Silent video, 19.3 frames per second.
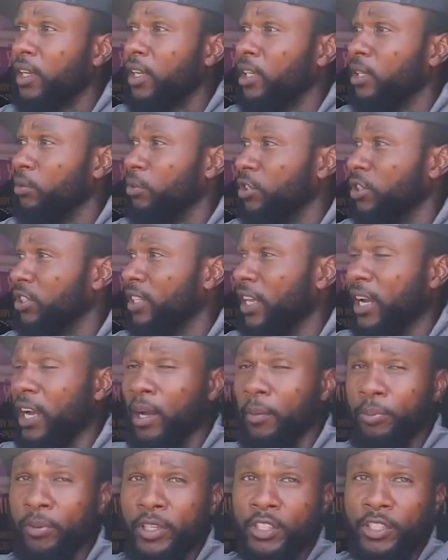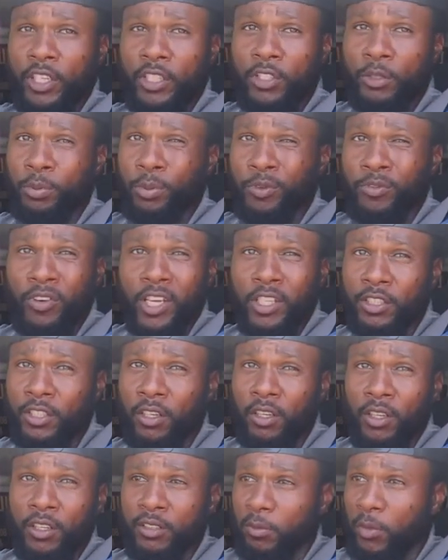He was just like, I appreciate your
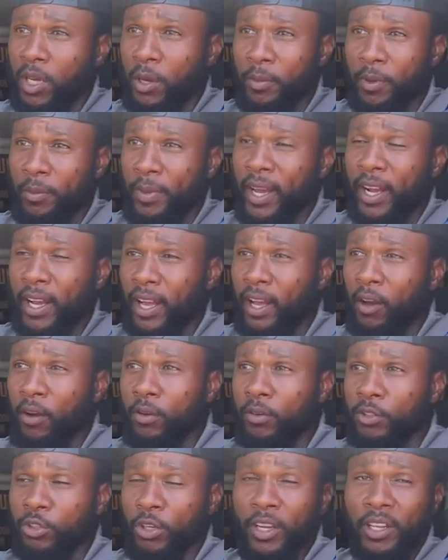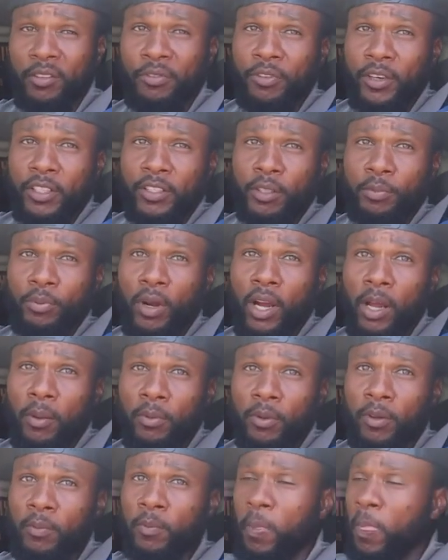professionalism coming back out, trying to fix the
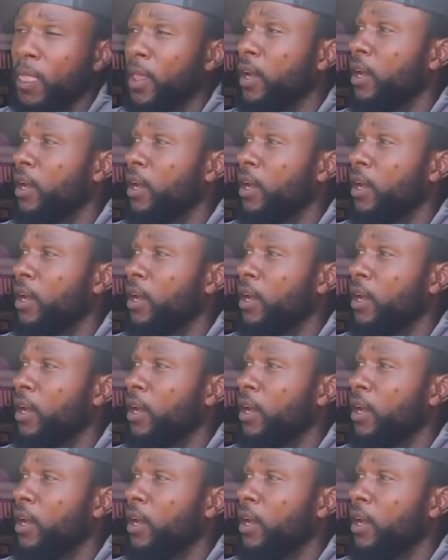problem.